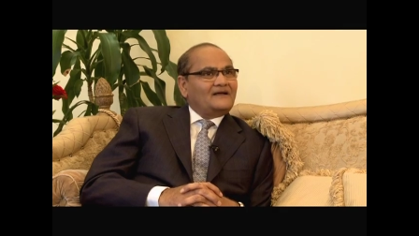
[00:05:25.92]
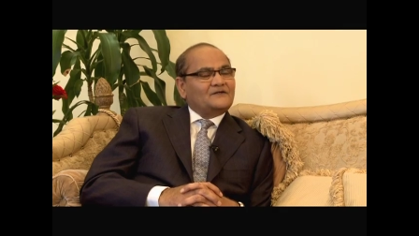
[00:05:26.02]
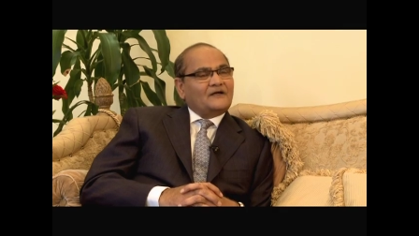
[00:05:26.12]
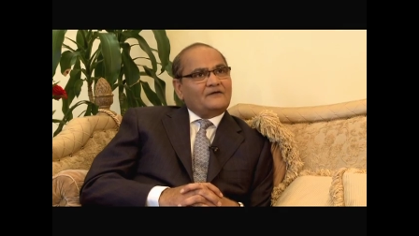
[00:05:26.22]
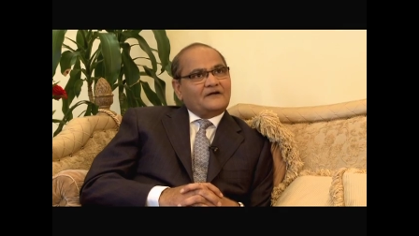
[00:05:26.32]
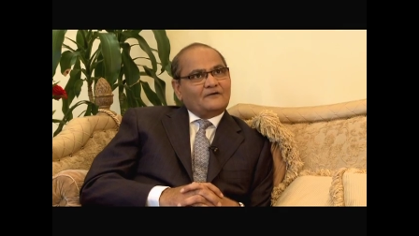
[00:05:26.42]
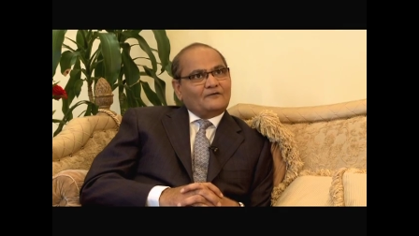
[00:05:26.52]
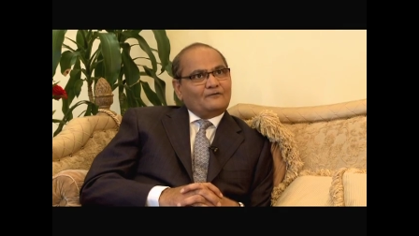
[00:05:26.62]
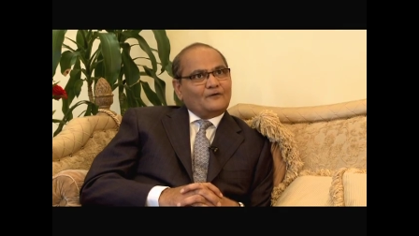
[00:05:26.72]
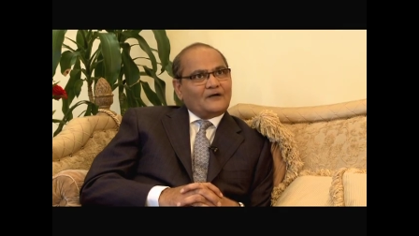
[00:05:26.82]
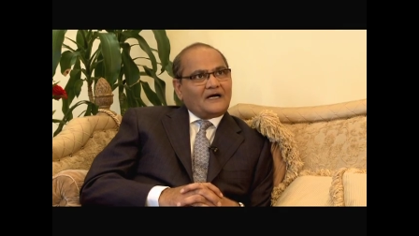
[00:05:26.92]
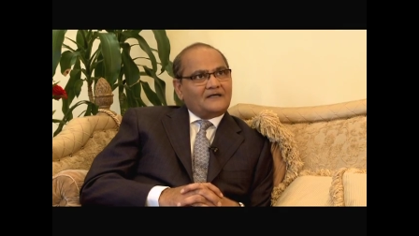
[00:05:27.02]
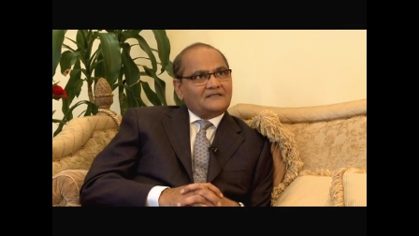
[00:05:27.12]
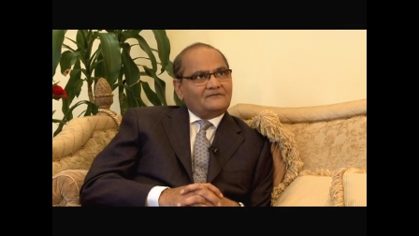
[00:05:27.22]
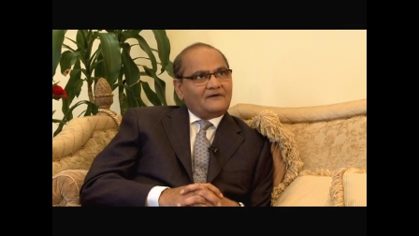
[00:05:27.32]
So I waited for four
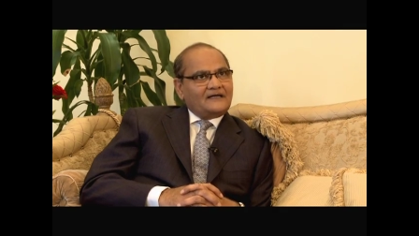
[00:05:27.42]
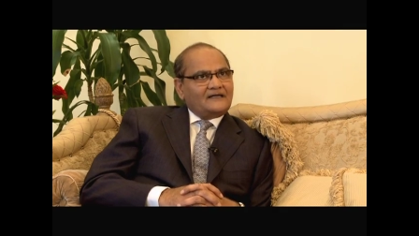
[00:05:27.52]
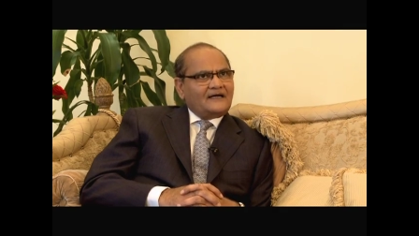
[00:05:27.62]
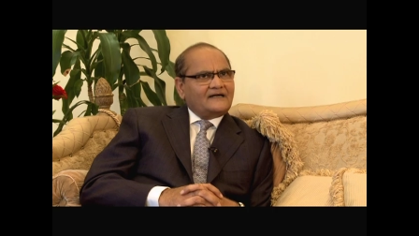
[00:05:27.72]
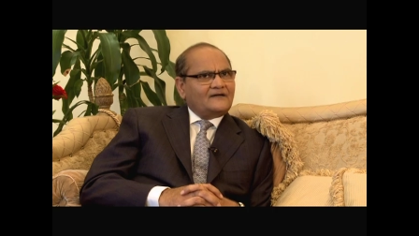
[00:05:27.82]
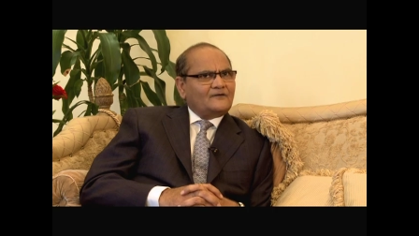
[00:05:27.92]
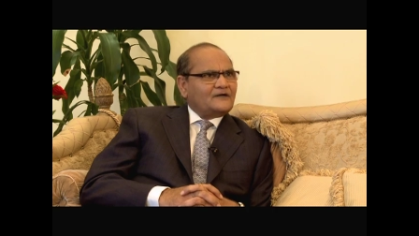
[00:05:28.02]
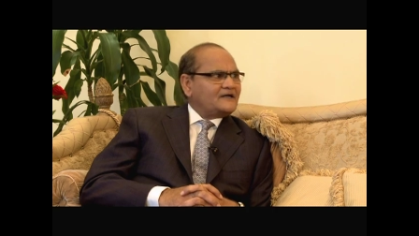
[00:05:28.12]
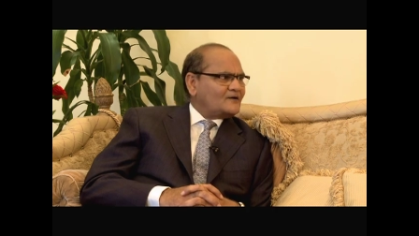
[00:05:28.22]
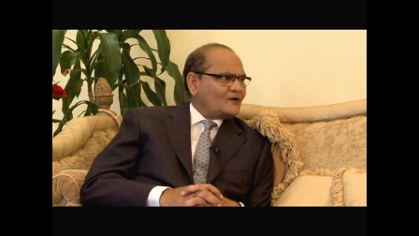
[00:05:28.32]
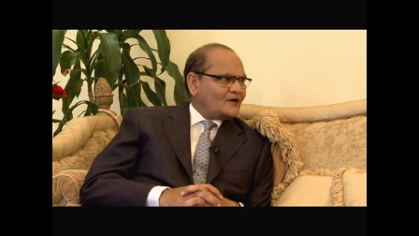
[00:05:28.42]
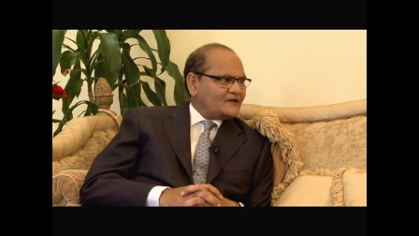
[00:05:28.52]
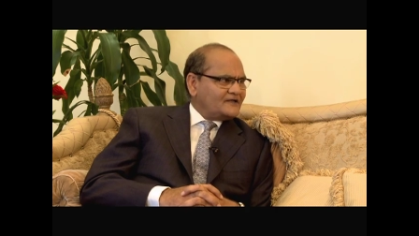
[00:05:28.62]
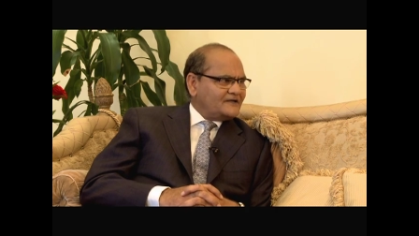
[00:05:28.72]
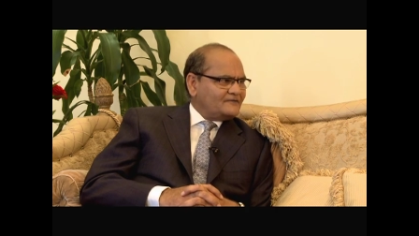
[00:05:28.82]
hours and finally I had an interview at 8 o'clock in the